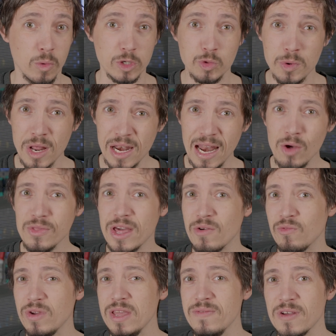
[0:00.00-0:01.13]
which would allow their
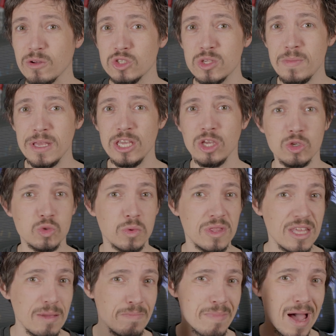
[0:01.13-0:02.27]
refills to be used with the